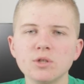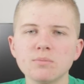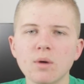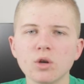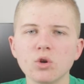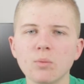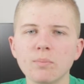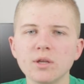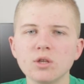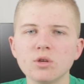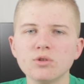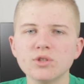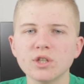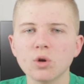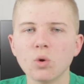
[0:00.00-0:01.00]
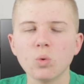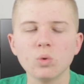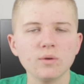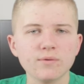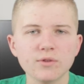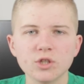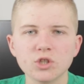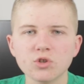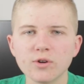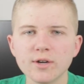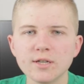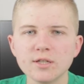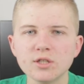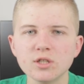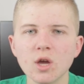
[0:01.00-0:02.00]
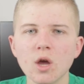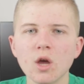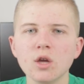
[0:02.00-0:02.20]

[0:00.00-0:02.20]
you might not be using all of the screens.